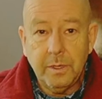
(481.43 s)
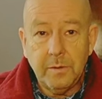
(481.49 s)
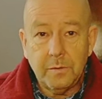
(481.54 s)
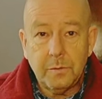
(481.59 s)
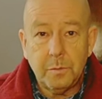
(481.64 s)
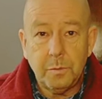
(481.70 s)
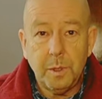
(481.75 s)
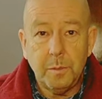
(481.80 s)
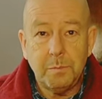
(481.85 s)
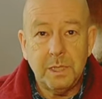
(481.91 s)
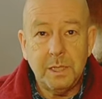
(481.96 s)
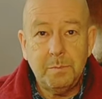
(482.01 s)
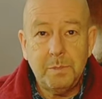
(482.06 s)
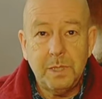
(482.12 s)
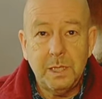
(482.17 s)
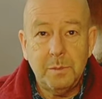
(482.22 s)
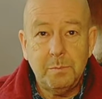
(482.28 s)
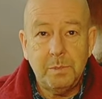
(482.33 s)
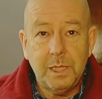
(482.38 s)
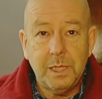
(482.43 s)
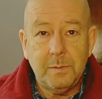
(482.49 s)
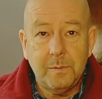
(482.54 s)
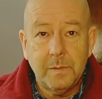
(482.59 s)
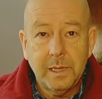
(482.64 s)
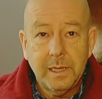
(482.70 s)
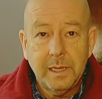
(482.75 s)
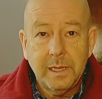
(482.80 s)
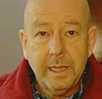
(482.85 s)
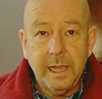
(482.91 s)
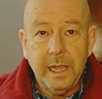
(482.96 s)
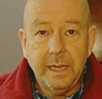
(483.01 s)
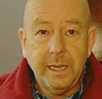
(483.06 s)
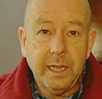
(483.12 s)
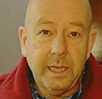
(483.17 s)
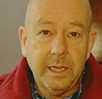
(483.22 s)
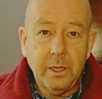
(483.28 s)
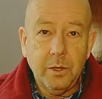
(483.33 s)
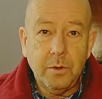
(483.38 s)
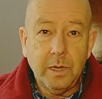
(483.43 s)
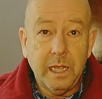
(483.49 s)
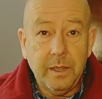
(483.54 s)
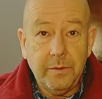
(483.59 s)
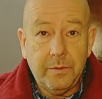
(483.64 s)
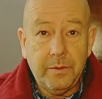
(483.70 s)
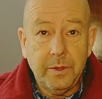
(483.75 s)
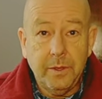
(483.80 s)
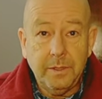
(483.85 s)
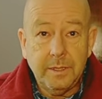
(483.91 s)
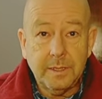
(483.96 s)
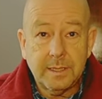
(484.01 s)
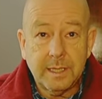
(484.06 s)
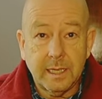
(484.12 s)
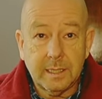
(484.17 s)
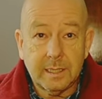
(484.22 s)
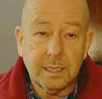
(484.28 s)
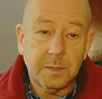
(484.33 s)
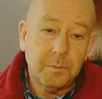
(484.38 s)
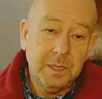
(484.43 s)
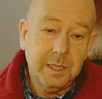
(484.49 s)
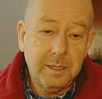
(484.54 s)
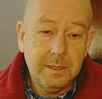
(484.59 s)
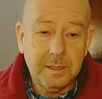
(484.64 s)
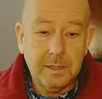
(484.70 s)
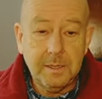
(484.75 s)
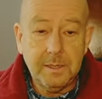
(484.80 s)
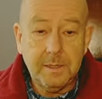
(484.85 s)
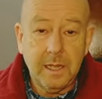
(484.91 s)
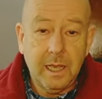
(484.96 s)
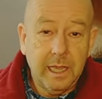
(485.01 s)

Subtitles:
gives me bzz, bzz, bzz, and I know I have 30 seconds, zzz, zzz,